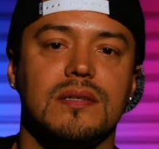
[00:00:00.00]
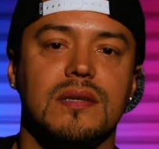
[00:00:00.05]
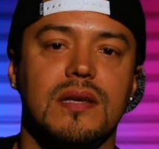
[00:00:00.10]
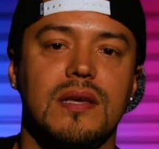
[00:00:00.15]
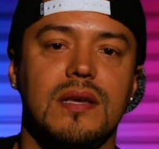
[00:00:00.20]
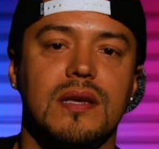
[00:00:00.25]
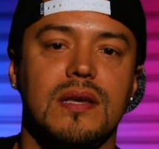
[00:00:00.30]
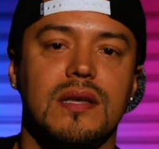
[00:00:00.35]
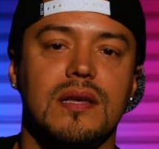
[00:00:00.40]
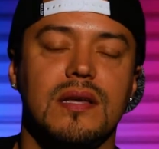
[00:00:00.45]

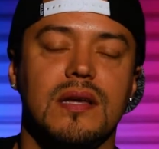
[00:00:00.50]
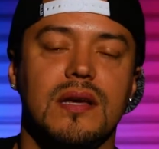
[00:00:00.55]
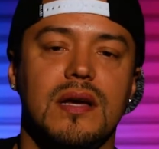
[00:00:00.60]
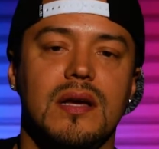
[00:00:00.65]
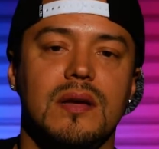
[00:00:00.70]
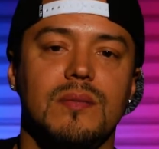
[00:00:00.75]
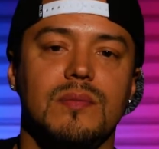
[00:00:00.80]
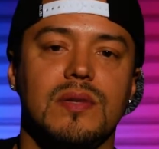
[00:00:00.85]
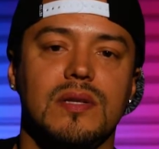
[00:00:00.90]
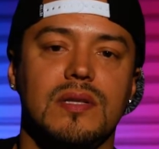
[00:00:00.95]
and
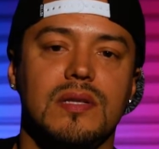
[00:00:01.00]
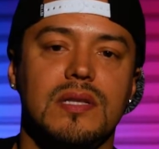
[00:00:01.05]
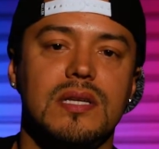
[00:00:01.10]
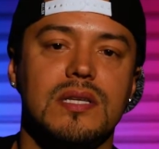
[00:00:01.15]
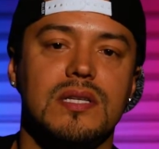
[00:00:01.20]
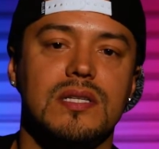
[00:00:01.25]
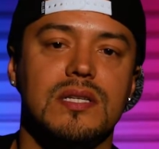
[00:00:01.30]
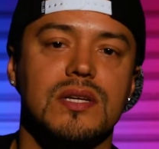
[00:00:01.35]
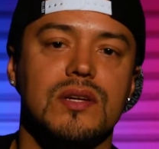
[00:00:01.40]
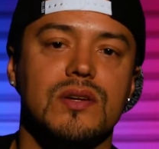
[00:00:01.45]
I'm the
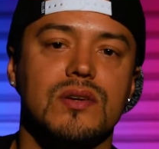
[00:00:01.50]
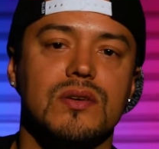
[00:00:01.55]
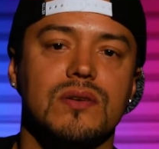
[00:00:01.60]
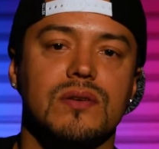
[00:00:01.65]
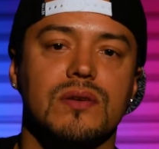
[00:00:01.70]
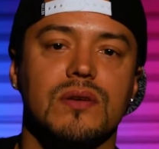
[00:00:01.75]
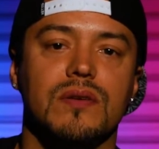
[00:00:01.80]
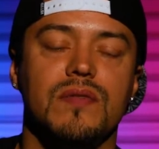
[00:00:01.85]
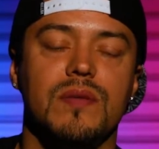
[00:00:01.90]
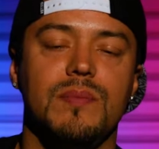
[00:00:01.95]
lead singer
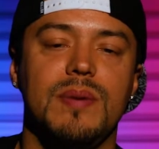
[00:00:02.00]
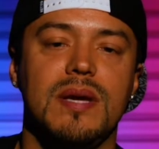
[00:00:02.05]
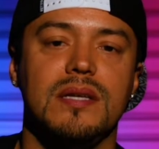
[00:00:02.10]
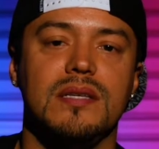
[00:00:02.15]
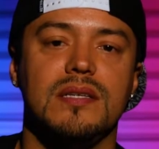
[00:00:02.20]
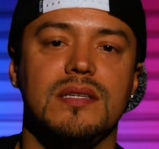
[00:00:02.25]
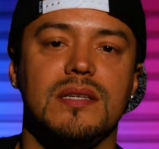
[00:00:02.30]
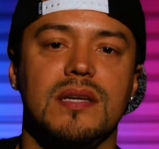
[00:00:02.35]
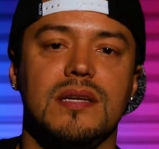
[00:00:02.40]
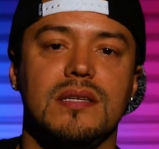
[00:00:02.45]
of the band
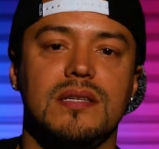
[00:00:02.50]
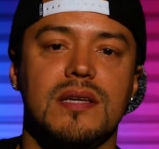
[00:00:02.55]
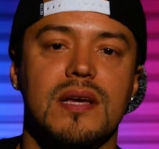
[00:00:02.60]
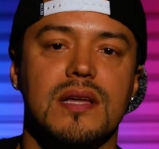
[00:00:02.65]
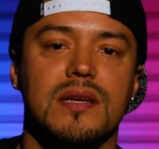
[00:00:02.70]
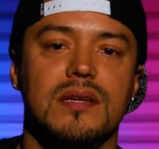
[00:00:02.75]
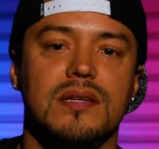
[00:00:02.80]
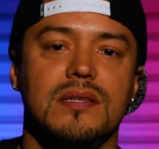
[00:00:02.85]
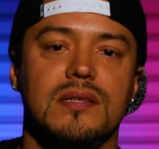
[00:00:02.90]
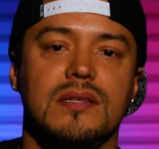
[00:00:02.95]

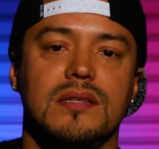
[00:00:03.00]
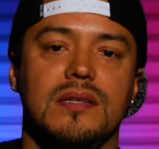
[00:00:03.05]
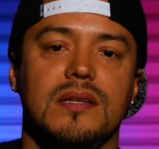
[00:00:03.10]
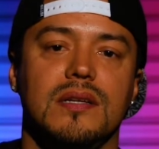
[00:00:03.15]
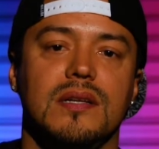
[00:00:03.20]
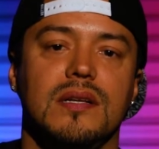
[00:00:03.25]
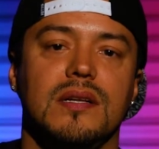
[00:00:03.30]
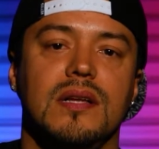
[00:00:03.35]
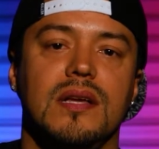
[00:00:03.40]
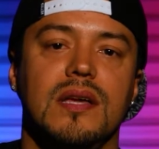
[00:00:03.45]
Santana,
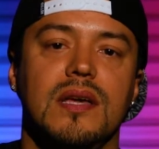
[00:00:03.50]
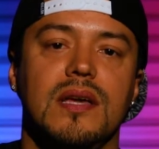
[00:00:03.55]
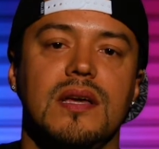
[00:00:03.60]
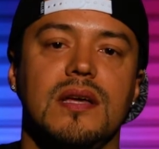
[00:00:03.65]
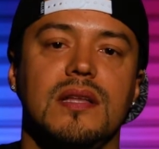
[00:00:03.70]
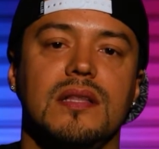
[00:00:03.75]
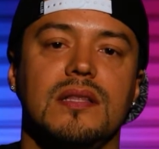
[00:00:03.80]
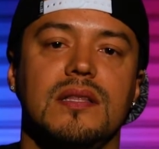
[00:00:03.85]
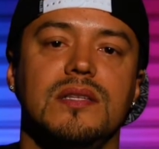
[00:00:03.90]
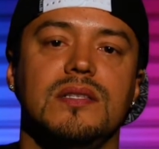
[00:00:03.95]

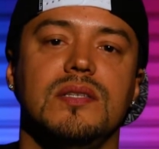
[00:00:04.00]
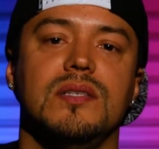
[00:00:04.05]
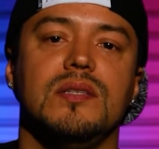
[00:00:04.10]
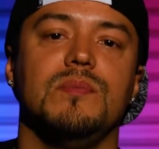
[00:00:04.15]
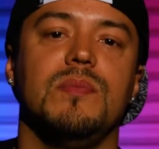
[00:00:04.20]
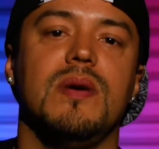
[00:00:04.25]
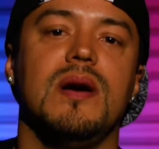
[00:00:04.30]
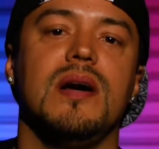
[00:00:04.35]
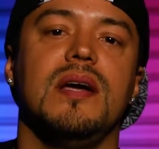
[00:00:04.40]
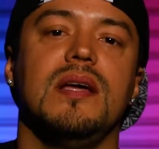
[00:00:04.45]
and this is
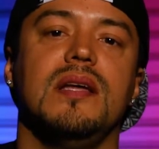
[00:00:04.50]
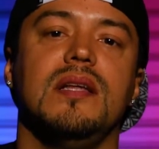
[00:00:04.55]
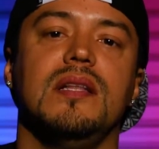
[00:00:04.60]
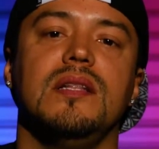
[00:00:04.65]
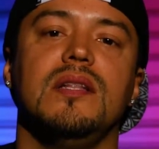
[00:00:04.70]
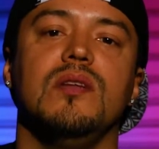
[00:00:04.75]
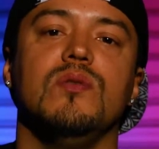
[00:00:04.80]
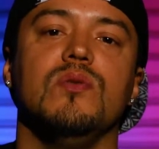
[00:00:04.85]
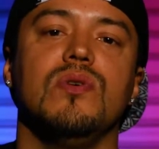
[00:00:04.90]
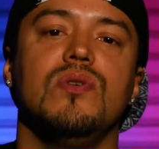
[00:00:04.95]
my
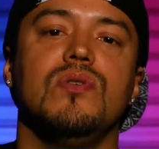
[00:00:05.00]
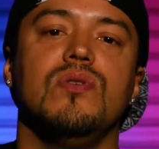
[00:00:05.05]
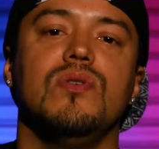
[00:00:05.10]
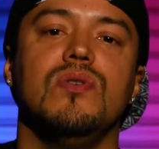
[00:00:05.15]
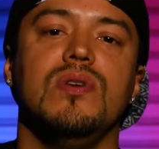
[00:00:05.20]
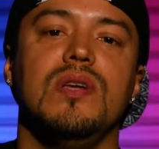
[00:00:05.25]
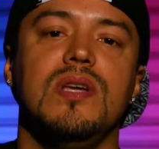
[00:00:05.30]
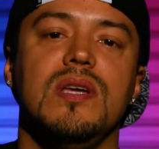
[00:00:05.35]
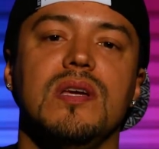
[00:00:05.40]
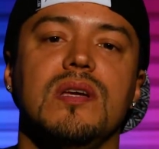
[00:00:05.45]
lyrical
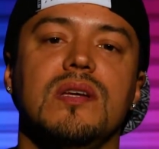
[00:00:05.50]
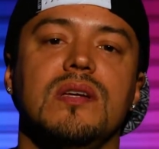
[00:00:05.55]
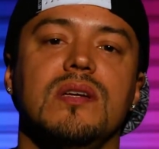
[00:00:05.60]
ink.